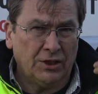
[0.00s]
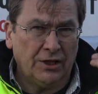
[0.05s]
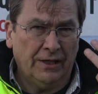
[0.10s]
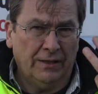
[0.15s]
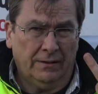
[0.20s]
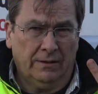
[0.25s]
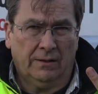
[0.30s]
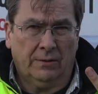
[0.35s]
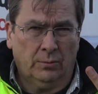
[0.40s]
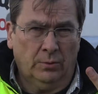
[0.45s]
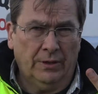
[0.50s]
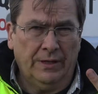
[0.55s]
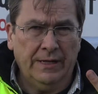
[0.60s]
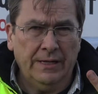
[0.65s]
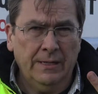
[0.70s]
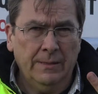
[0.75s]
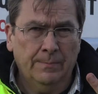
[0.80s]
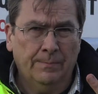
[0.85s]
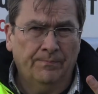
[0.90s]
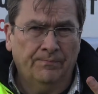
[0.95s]
Jet
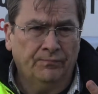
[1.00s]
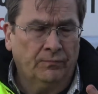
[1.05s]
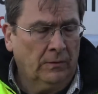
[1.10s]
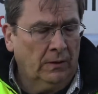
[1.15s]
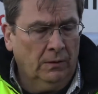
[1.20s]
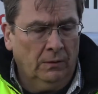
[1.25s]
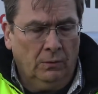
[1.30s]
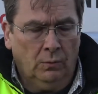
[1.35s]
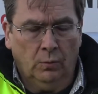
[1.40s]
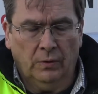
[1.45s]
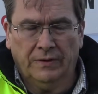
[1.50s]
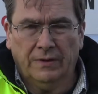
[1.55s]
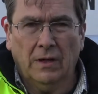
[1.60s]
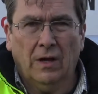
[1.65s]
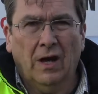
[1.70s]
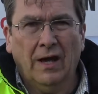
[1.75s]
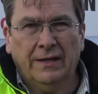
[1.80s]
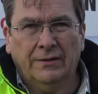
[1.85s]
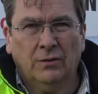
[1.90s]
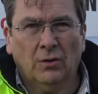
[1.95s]
three with the
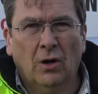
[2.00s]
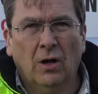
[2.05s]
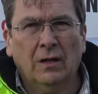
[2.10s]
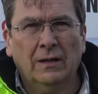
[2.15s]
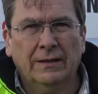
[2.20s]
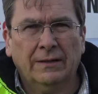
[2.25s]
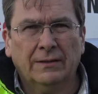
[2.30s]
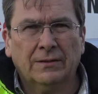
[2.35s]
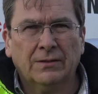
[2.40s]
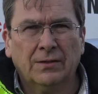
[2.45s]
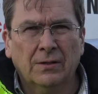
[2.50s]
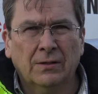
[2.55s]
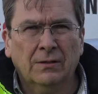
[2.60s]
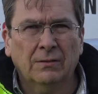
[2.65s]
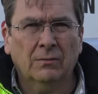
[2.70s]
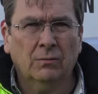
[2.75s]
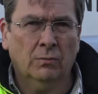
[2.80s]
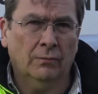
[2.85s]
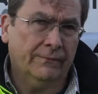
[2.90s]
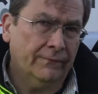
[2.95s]
hydraulics
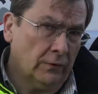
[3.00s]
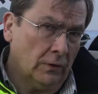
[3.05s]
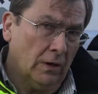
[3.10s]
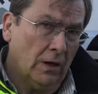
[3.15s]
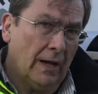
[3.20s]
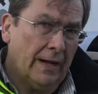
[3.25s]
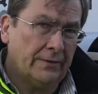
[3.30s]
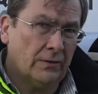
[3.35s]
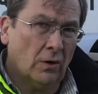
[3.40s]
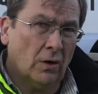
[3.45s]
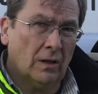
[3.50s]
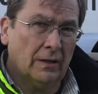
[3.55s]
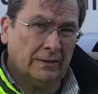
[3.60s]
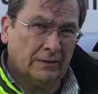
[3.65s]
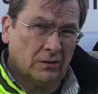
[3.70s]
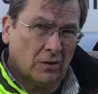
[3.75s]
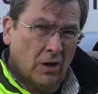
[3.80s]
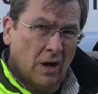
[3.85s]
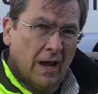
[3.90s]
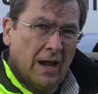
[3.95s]
for the
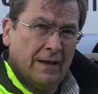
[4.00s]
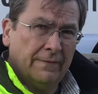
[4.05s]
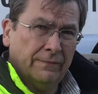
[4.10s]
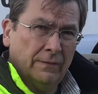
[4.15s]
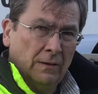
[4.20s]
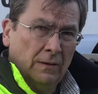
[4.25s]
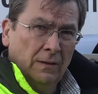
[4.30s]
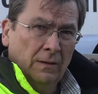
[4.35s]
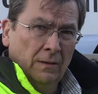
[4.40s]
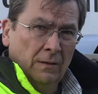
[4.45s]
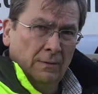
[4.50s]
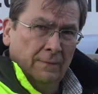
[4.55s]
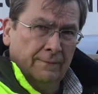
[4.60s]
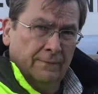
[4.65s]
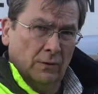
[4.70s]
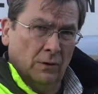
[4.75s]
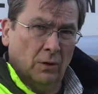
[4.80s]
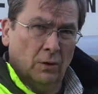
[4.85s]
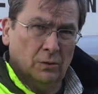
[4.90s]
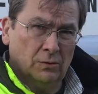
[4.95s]
hydraulic drive
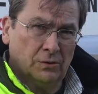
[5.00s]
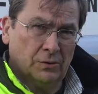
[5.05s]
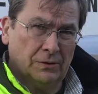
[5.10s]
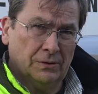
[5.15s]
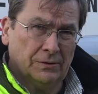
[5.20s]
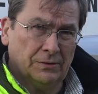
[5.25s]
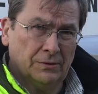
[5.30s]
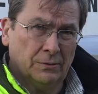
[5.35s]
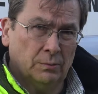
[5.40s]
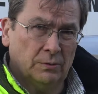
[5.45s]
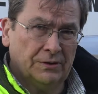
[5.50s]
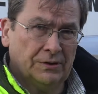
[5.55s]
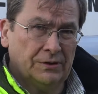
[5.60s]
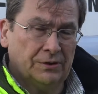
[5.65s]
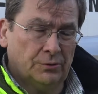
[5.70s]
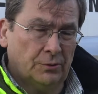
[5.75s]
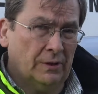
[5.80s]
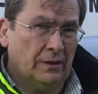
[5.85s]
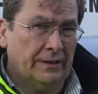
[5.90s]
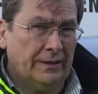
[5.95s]
for the hose reels, which
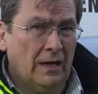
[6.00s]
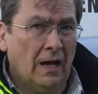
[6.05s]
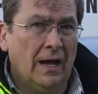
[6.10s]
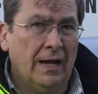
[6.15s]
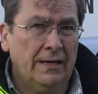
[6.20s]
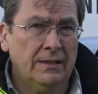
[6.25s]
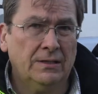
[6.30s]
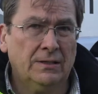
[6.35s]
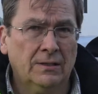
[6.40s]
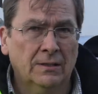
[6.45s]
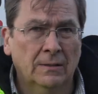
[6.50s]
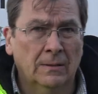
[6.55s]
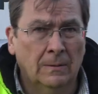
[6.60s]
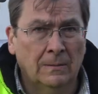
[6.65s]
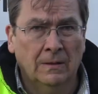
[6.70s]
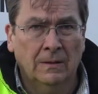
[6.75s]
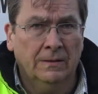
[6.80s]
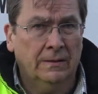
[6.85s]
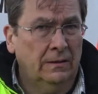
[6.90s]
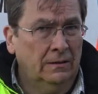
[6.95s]
is really nice.
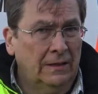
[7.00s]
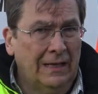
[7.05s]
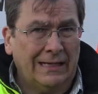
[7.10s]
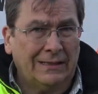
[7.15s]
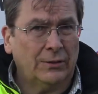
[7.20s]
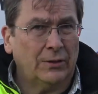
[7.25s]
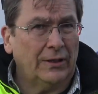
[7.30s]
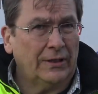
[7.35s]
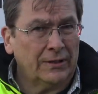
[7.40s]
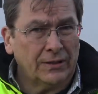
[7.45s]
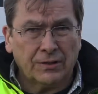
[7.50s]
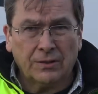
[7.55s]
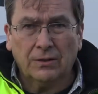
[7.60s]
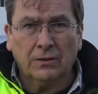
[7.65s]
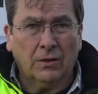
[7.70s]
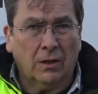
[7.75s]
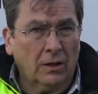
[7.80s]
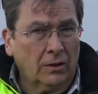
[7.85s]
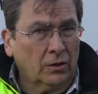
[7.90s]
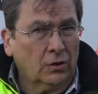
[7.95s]
The electrics
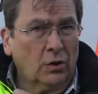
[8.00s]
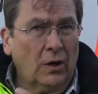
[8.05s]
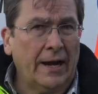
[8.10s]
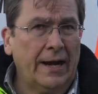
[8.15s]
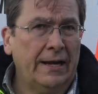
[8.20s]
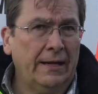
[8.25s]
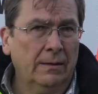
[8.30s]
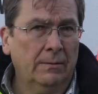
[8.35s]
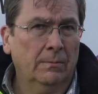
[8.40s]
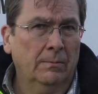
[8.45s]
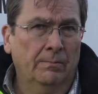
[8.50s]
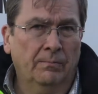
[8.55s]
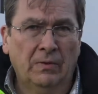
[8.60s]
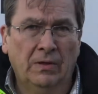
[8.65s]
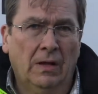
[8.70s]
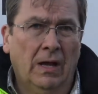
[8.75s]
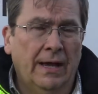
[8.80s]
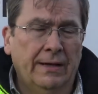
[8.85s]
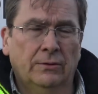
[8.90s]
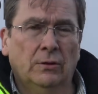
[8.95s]
are great,
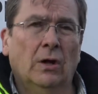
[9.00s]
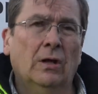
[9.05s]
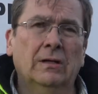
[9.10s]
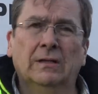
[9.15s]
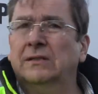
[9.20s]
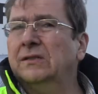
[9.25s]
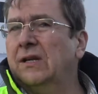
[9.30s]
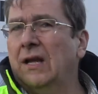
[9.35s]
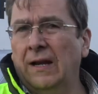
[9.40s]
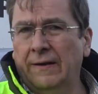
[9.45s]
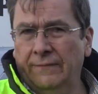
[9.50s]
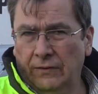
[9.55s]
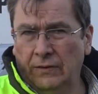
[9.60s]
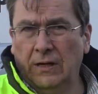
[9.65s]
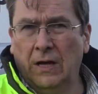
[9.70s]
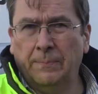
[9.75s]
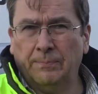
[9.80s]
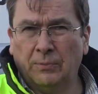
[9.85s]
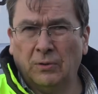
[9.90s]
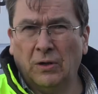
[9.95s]
but the hydraulics kind of an
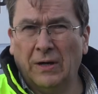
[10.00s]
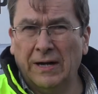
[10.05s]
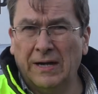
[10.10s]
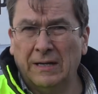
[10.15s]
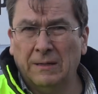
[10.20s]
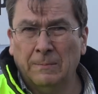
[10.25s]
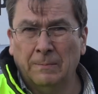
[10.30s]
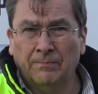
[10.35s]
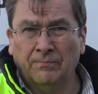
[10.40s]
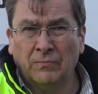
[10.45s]
upgrade.